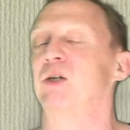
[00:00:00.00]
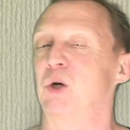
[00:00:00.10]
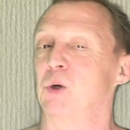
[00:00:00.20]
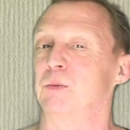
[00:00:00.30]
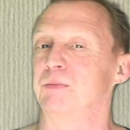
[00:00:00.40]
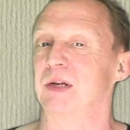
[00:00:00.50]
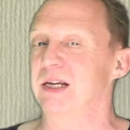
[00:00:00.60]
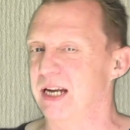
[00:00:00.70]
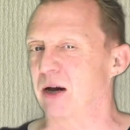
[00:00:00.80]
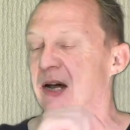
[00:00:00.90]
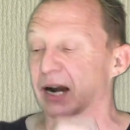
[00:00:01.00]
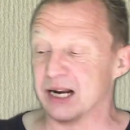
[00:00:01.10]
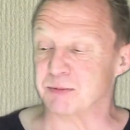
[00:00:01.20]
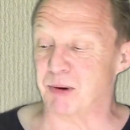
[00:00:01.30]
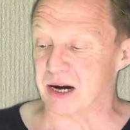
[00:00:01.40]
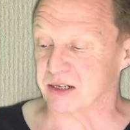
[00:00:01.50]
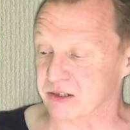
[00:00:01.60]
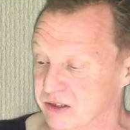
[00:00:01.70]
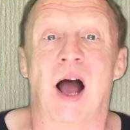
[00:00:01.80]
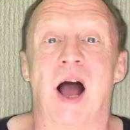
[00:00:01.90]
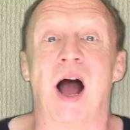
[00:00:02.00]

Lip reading: Cool. Now, let's practice.